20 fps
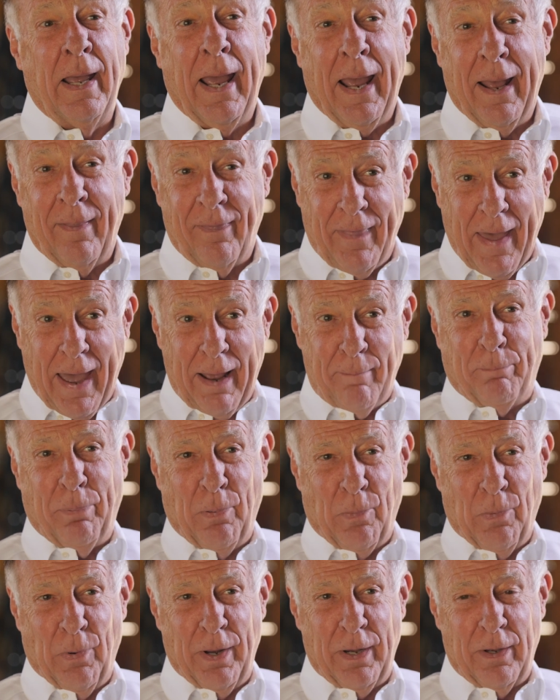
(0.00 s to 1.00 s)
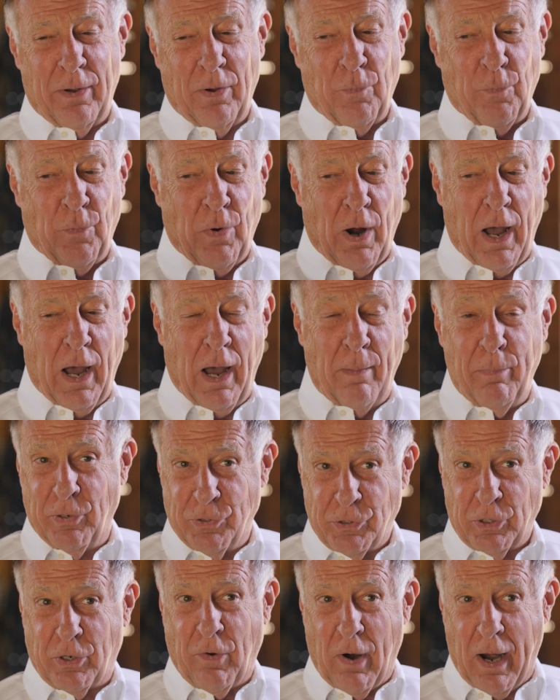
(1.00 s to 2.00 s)
At that point, Rob,
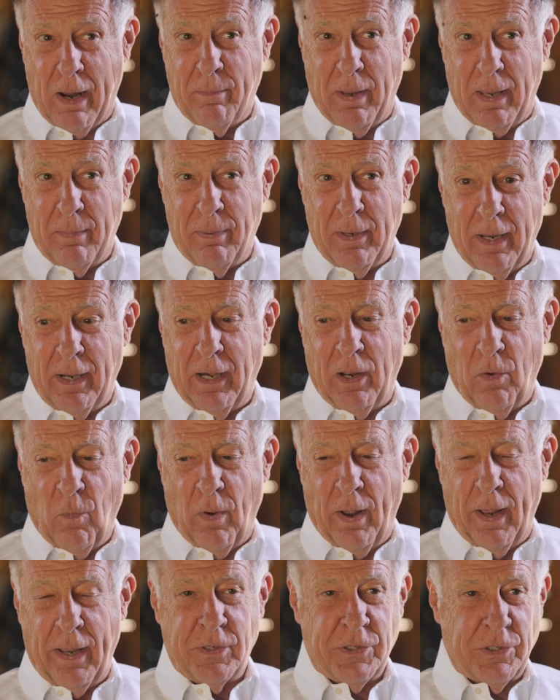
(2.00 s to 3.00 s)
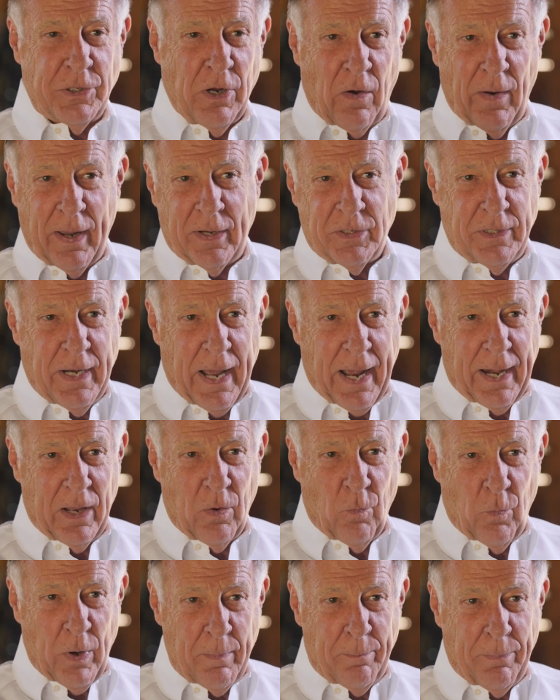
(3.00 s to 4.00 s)
who's a crybaby anyway, saw his daddy
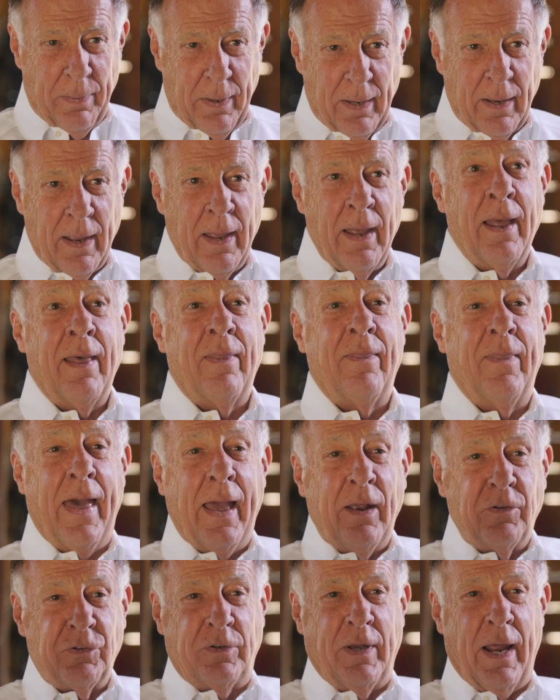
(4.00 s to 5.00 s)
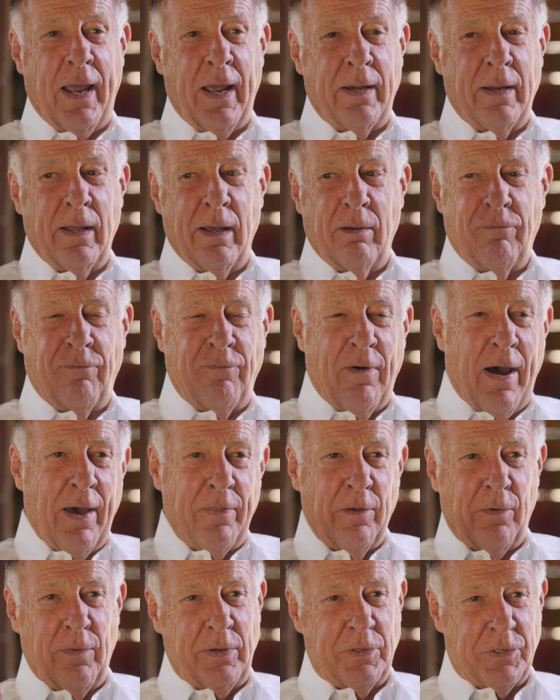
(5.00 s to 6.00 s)
weeping. They stand up,
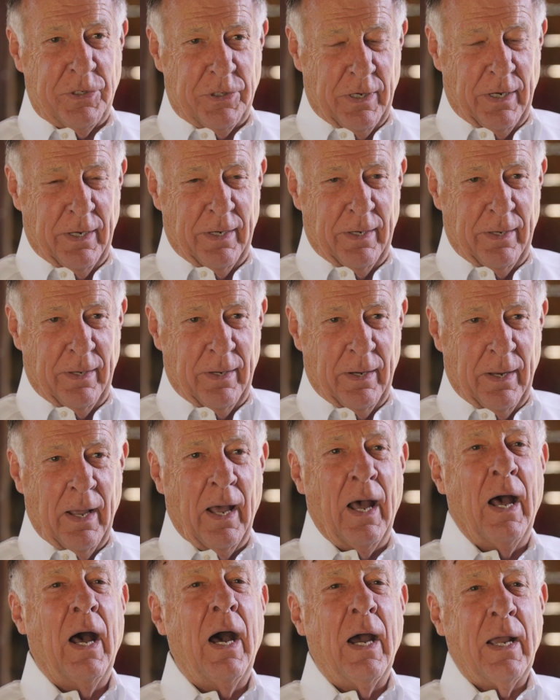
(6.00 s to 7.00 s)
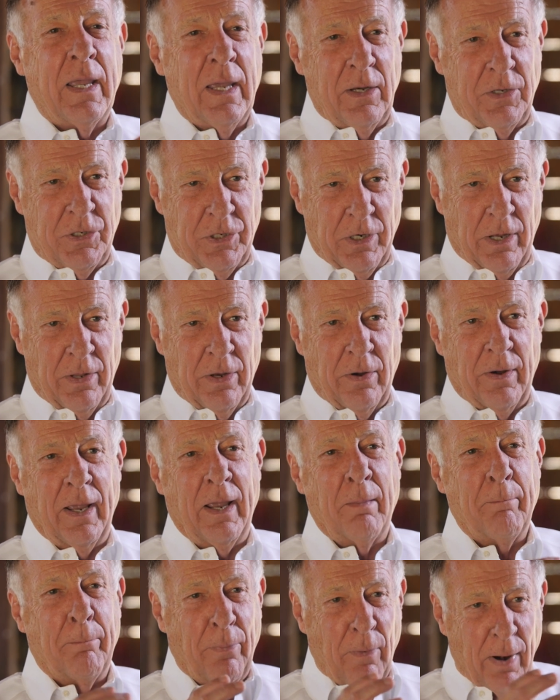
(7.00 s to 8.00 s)
father and son, hug each other,
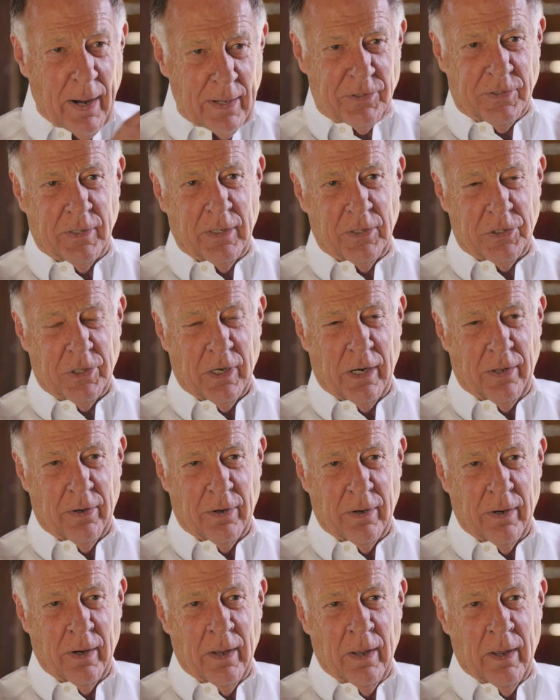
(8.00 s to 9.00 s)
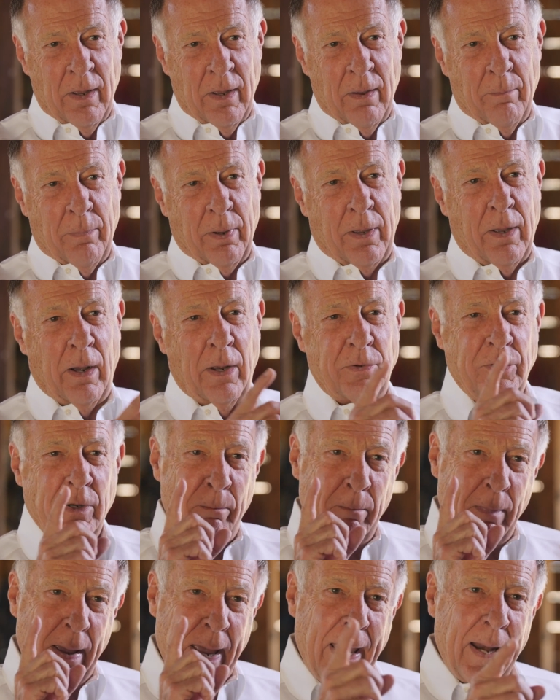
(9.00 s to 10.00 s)
embrace each other, because a
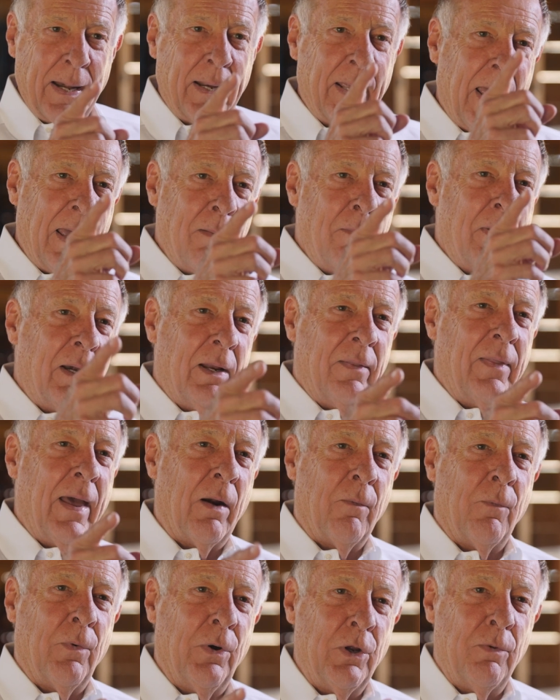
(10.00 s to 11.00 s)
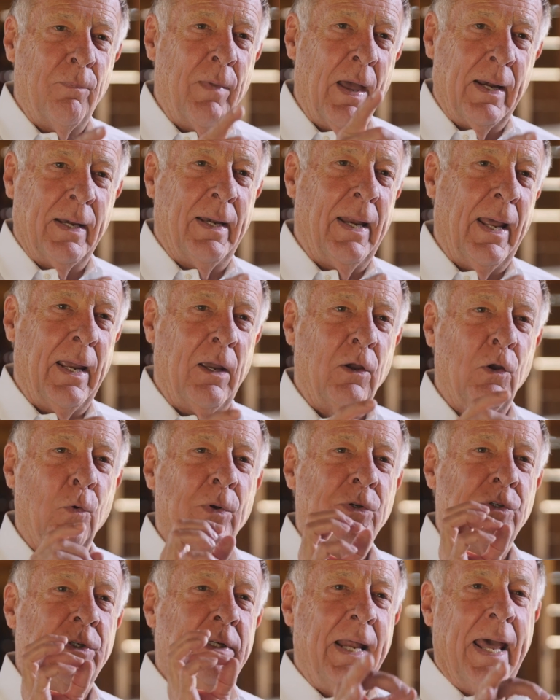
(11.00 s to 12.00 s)
man came into that room that day who
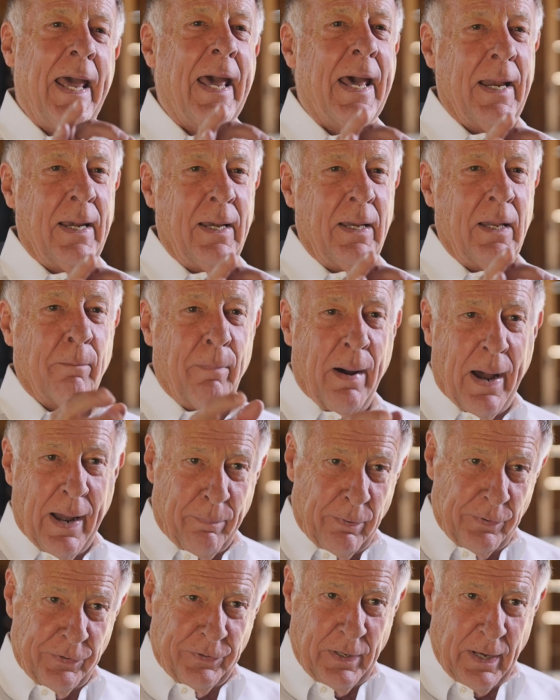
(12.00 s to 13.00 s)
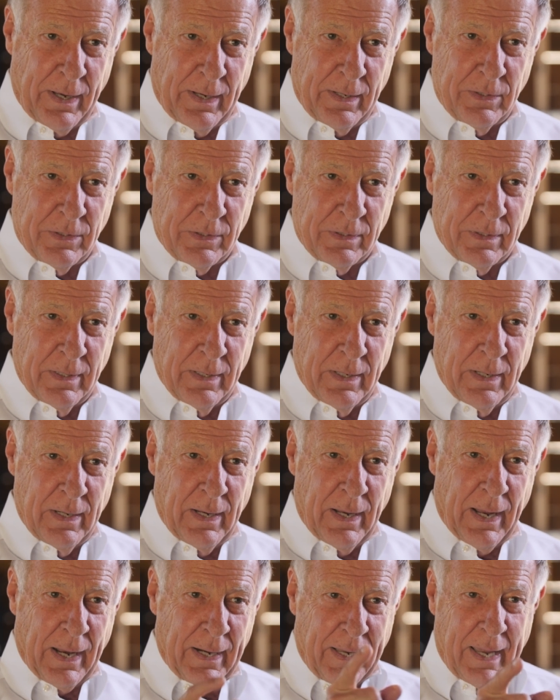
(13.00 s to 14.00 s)
was dead, the Bible says,
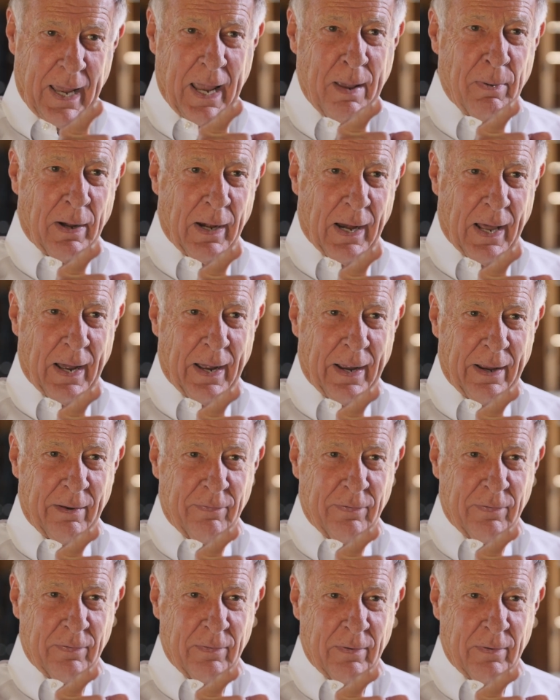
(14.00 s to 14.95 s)
and came alive.